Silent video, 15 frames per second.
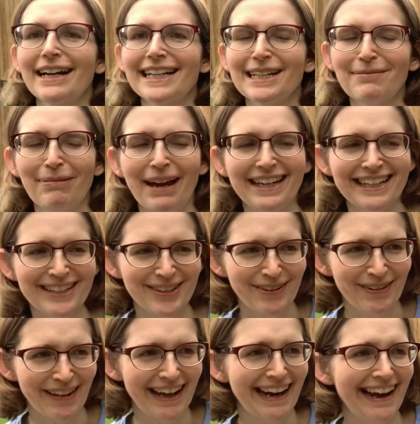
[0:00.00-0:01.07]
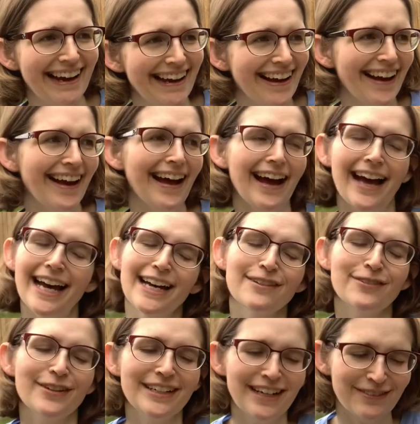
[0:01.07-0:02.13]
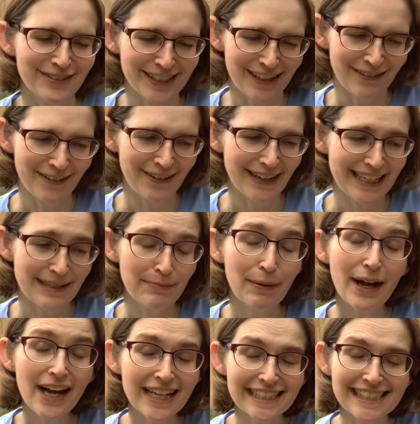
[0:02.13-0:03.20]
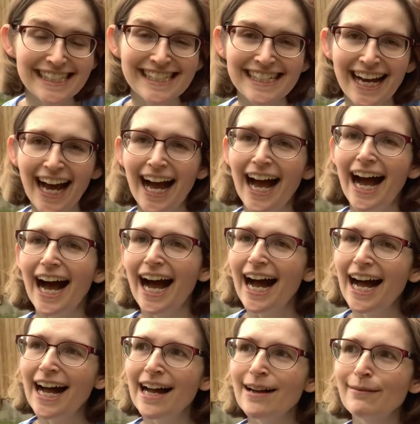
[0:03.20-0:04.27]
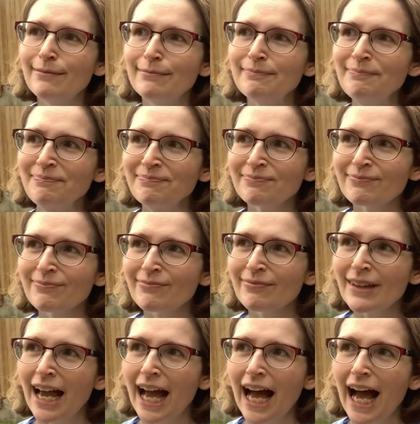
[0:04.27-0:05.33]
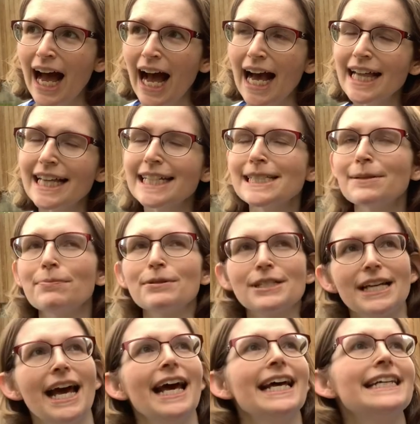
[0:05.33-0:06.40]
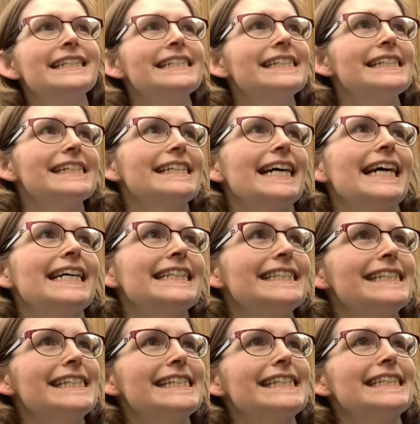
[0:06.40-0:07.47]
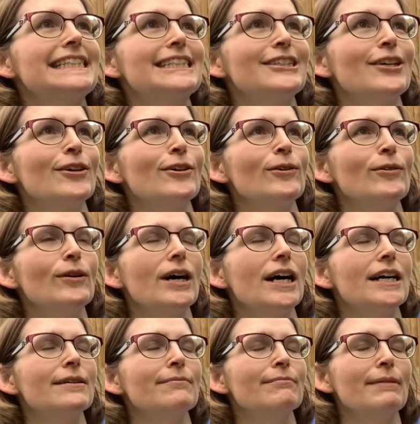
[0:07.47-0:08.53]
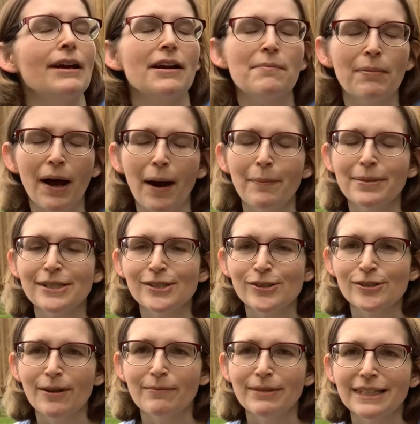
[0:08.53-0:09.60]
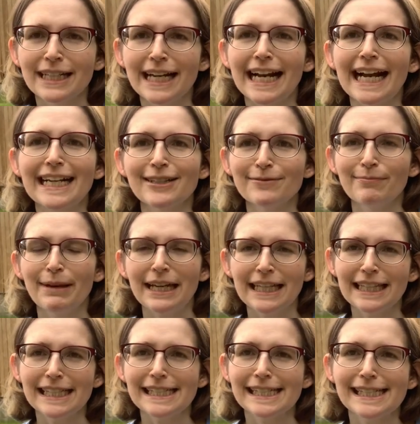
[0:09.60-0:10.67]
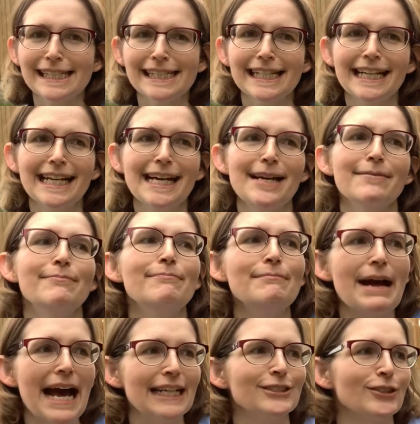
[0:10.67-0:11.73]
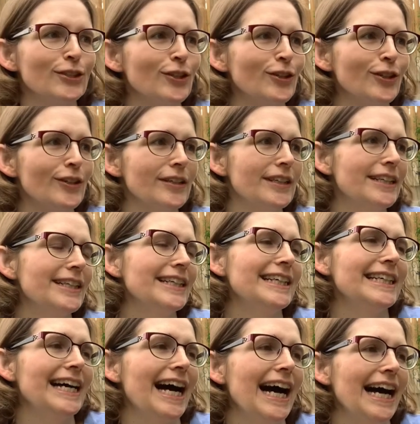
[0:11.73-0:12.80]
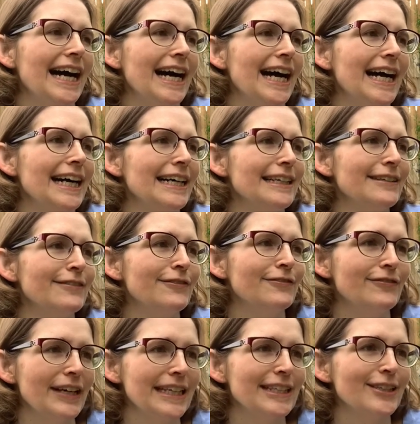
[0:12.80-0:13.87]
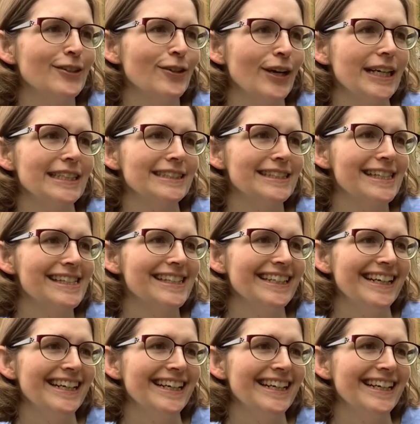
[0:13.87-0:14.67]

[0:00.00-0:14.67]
pay to do that. I have enough stuff already, but I like to pretend that, you know, I'm Mary Poppins or something and I could make these magical fake crates.